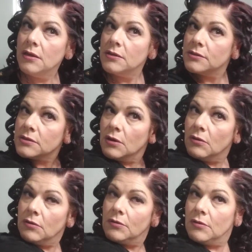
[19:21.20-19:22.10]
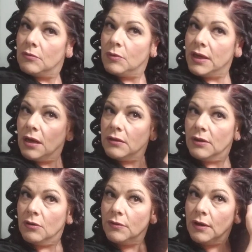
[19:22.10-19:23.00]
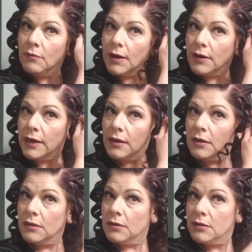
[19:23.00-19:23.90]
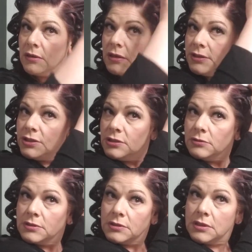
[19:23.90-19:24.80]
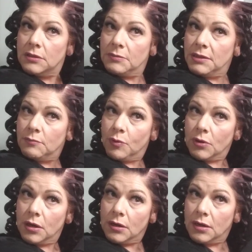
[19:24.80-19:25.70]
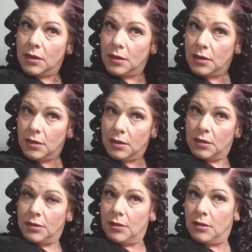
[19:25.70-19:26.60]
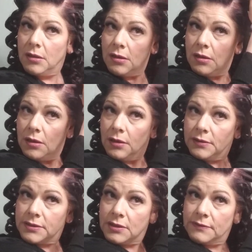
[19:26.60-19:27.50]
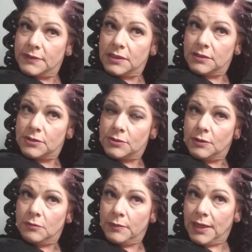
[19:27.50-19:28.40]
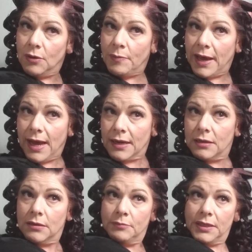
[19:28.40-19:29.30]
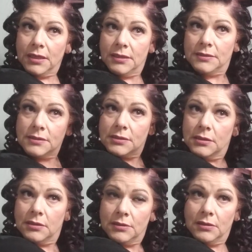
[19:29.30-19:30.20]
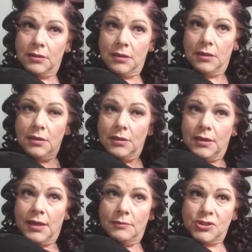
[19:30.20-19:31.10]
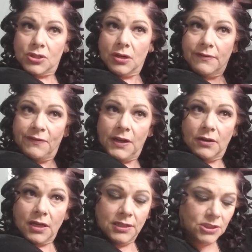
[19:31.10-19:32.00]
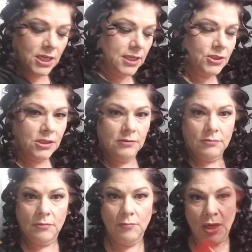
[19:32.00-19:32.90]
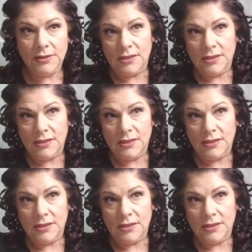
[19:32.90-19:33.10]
So we all know that wearing good shoes is going to be important in the service industry when we go back, because I'm sure feet are going to change in a month's